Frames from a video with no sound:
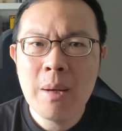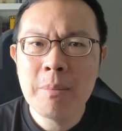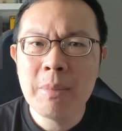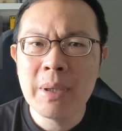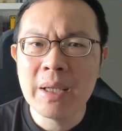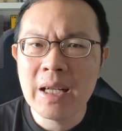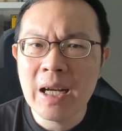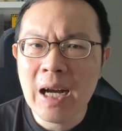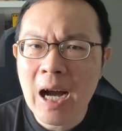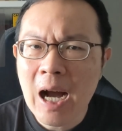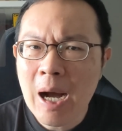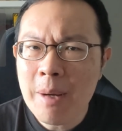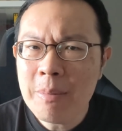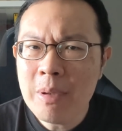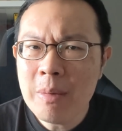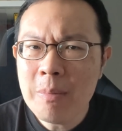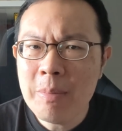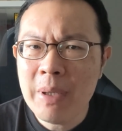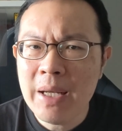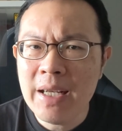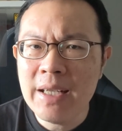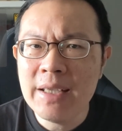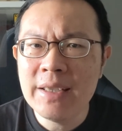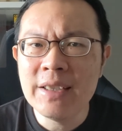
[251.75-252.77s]
but upper
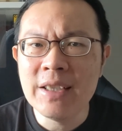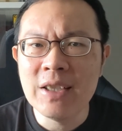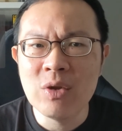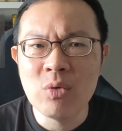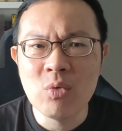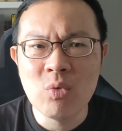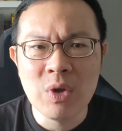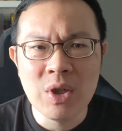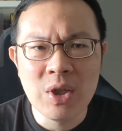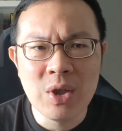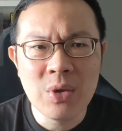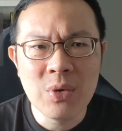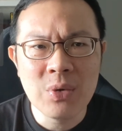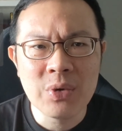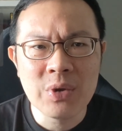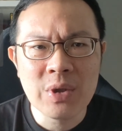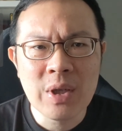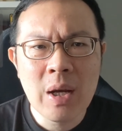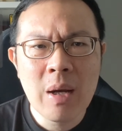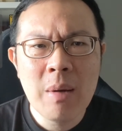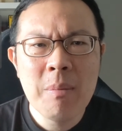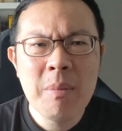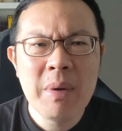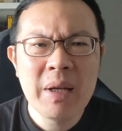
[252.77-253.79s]
bass is reduced,
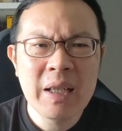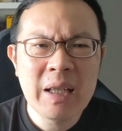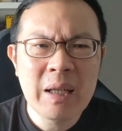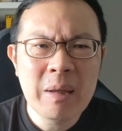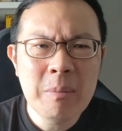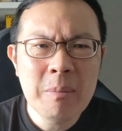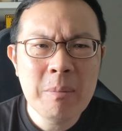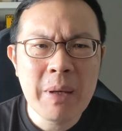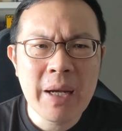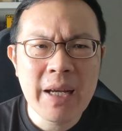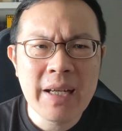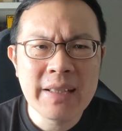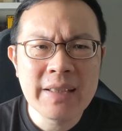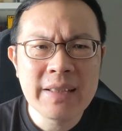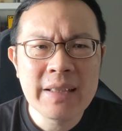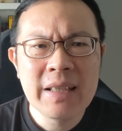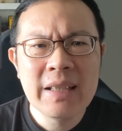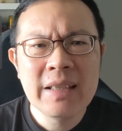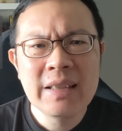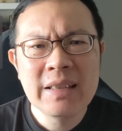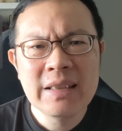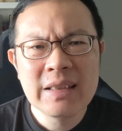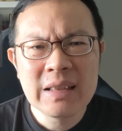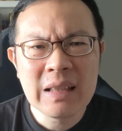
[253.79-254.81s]
making bass
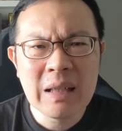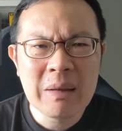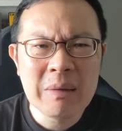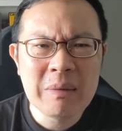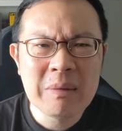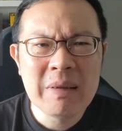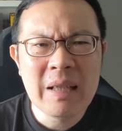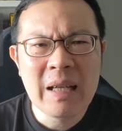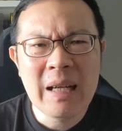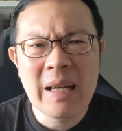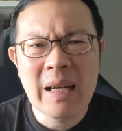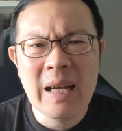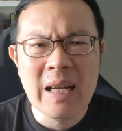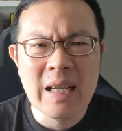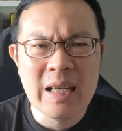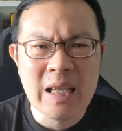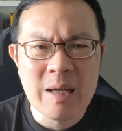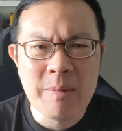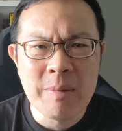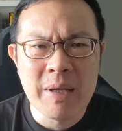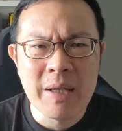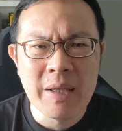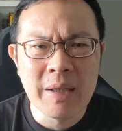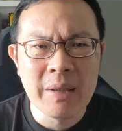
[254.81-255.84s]
sound
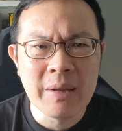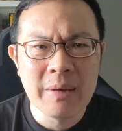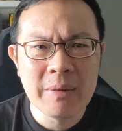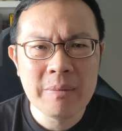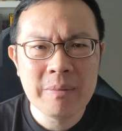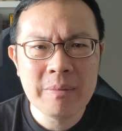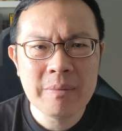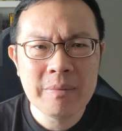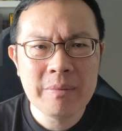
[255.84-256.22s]
anemic.